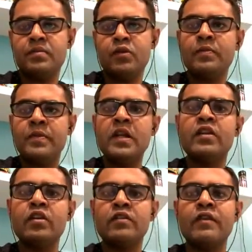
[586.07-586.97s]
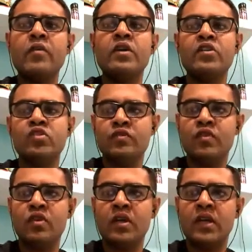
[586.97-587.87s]
build your foundation for
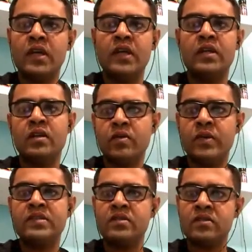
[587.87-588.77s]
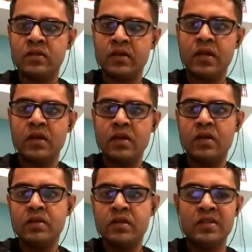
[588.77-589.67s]
GATE questions. Okay,
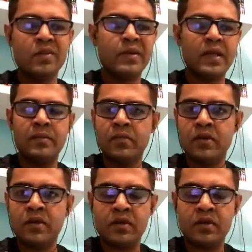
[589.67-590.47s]
these are very important.